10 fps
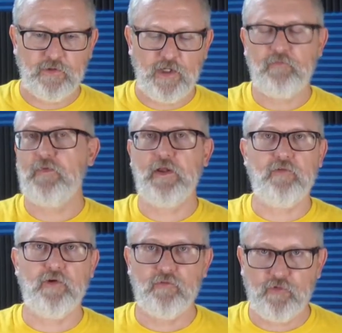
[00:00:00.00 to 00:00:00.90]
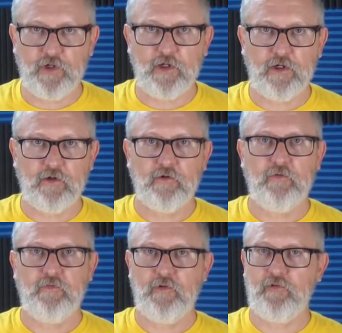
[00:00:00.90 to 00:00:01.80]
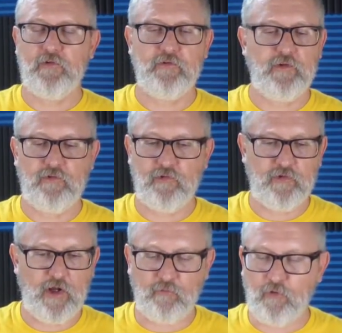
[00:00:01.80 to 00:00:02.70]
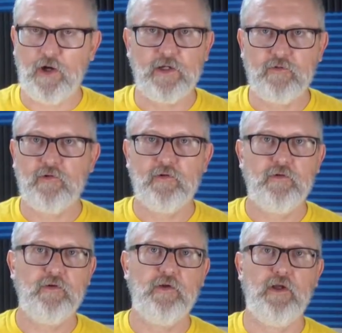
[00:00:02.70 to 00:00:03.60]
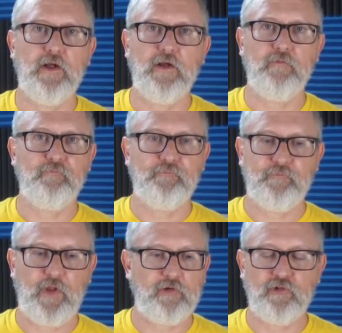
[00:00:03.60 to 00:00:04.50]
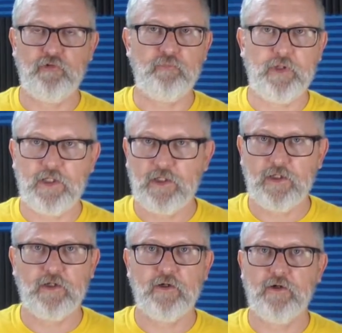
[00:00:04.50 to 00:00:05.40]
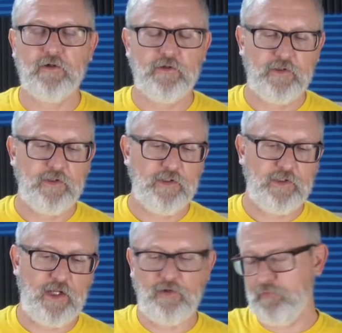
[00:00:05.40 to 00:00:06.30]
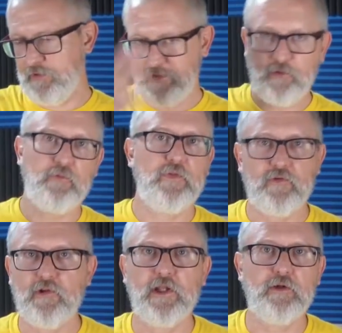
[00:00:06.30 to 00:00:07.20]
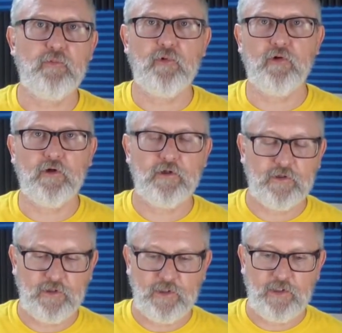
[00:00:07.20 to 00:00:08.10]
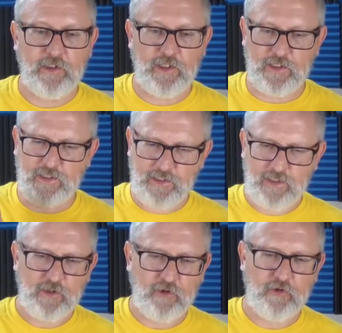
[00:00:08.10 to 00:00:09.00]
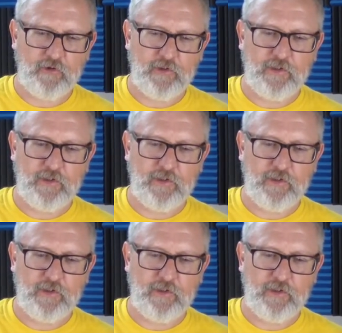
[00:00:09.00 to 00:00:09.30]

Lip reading: everything is unfair, this is not right, I shouldn't be here, I don't want to deal with this anymore. And here